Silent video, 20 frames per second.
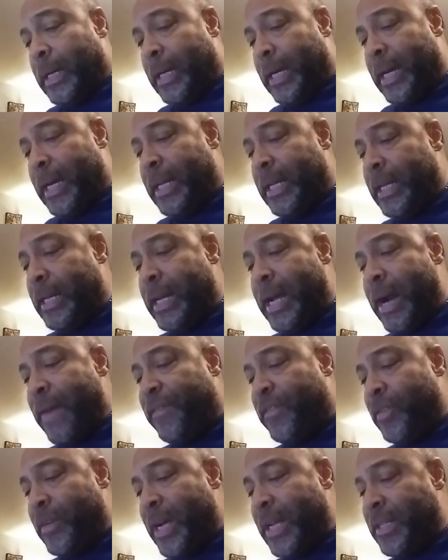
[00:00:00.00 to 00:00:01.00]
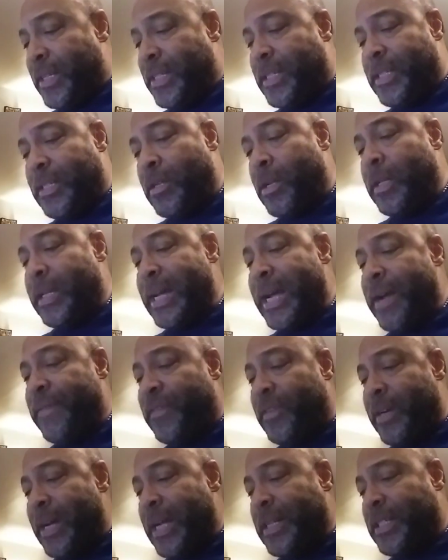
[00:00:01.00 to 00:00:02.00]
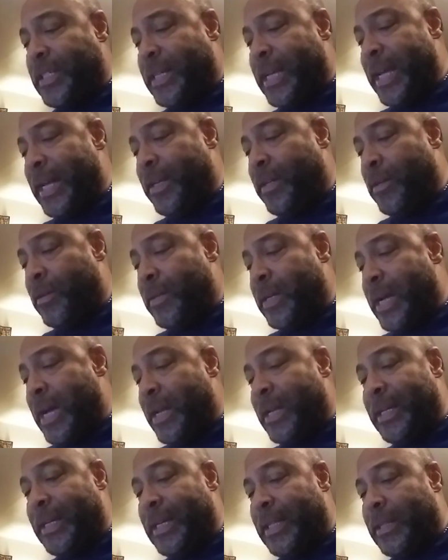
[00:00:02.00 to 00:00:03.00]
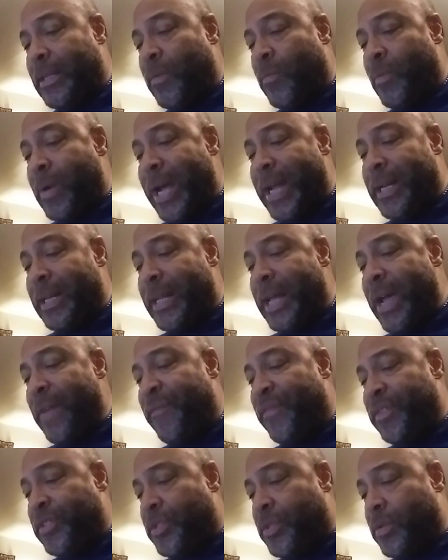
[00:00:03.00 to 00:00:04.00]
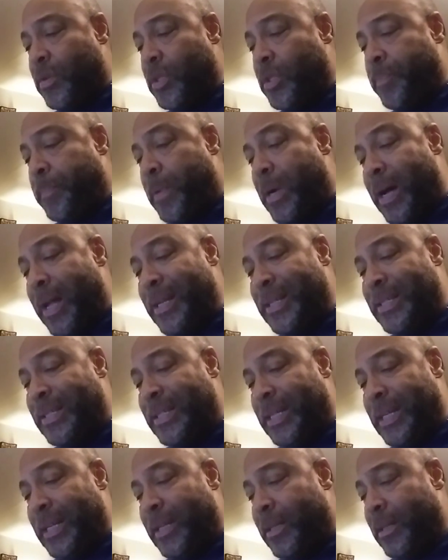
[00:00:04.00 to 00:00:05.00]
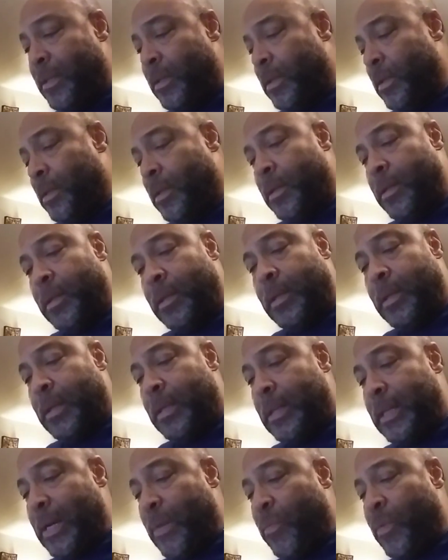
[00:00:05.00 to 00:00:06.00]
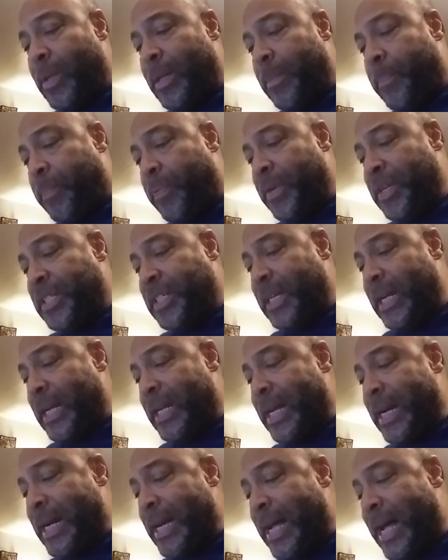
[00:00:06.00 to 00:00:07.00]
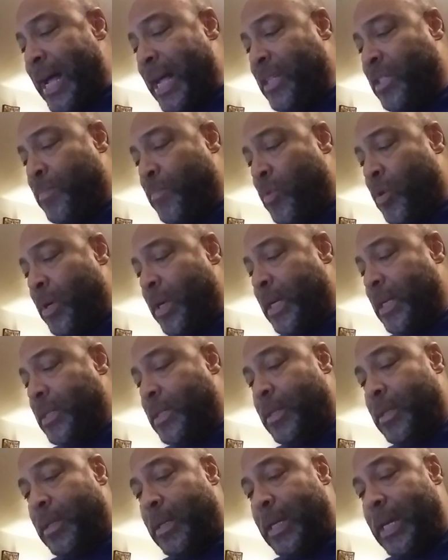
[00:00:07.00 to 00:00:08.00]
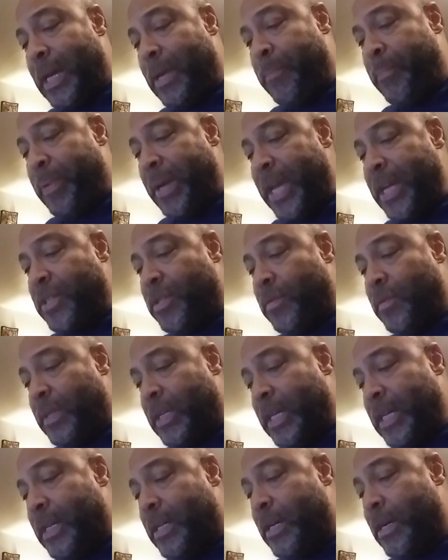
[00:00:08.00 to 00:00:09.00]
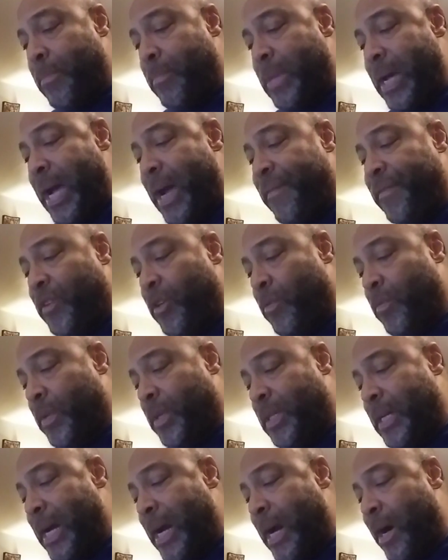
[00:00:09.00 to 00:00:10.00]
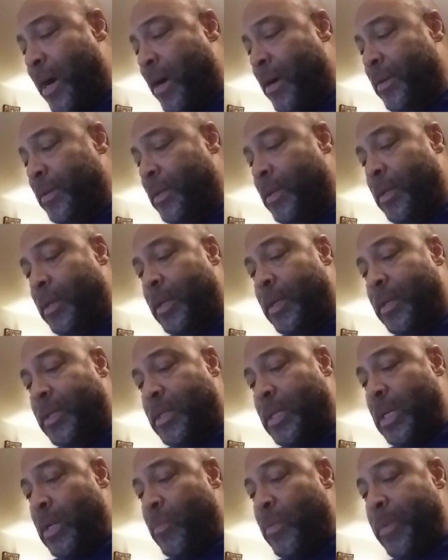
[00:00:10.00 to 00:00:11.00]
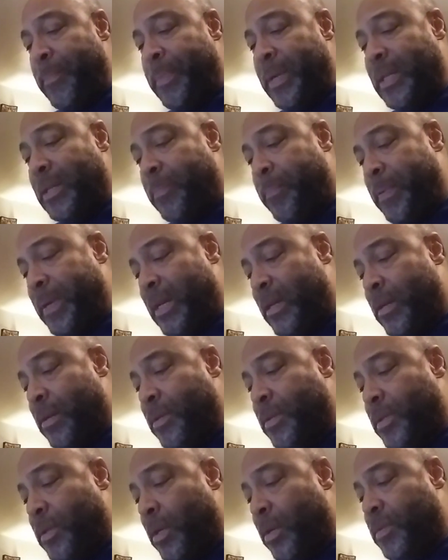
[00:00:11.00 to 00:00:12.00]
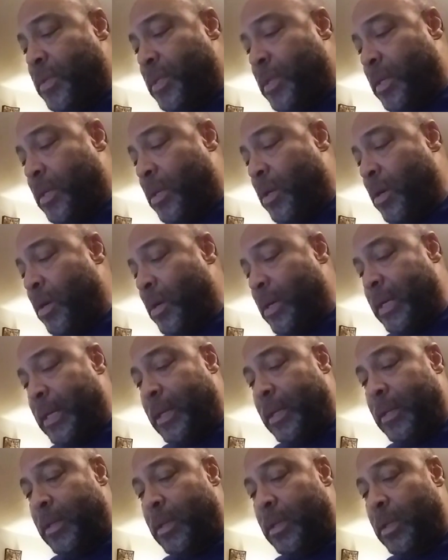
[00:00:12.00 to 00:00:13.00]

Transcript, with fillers: And then after this is only after educating you on how to get the right life insurance policy that will appreciate like a house mortgage and pays you an income after you retire so you won't be dependent on social security